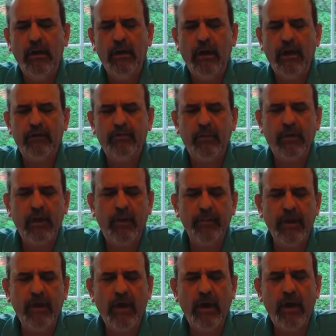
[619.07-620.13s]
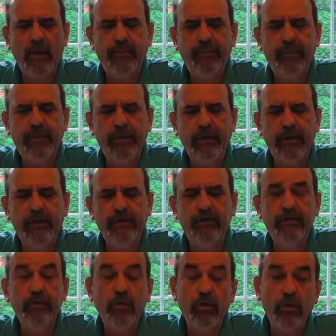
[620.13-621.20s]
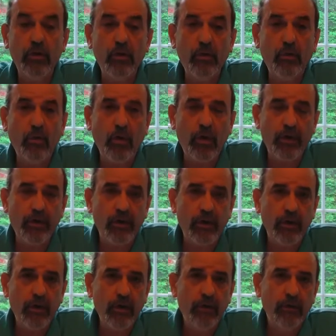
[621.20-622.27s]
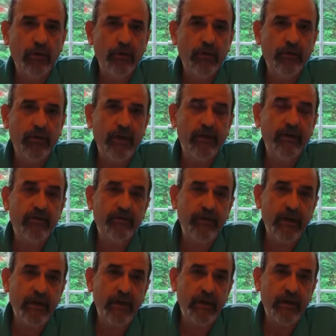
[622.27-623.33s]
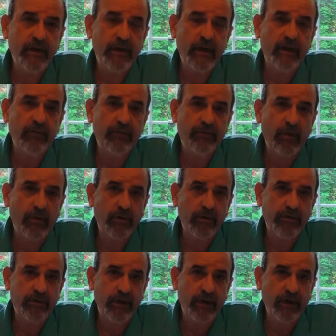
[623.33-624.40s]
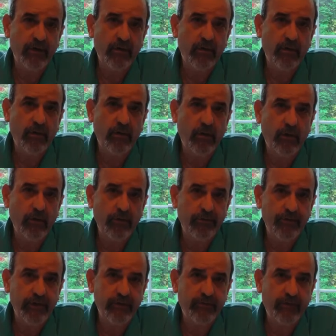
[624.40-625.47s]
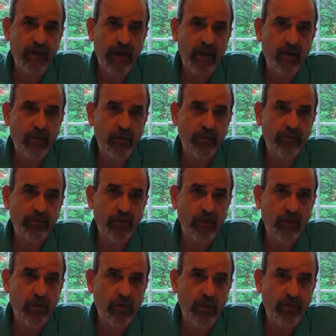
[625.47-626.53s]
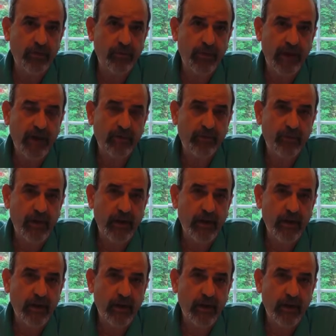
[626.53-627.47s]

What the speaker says: as we're coming up, it is your water that is feeding and flourishing all of these flowers along the pathway.